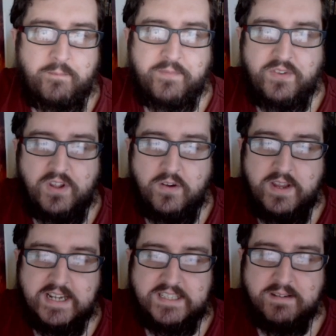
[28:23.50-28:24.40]
So
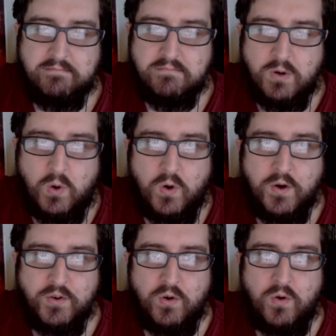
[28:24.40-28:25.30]
yes,
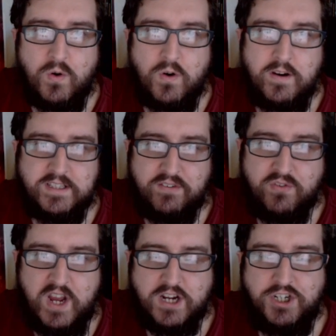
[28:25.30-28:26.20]
Mordor as a
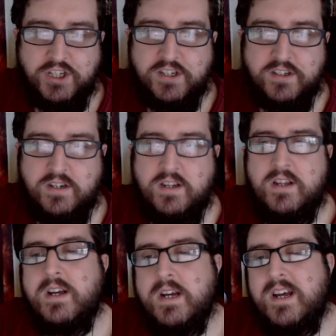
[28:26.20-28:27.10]
faction.
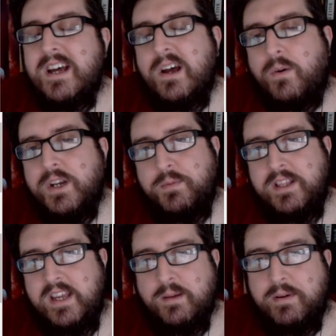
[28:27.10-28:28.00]
What do we
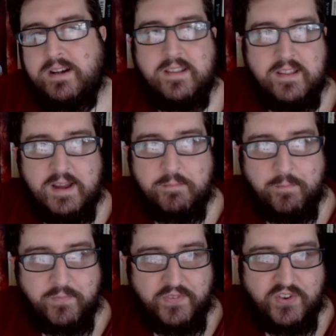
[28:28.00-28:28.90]
think about them?
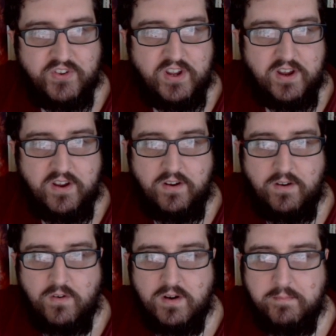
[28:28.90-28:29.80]

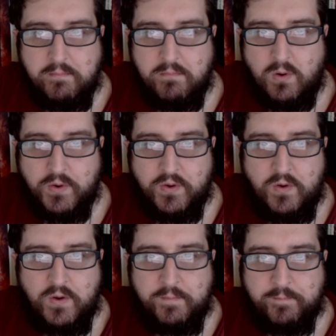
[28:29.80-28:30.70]
So, Mordor,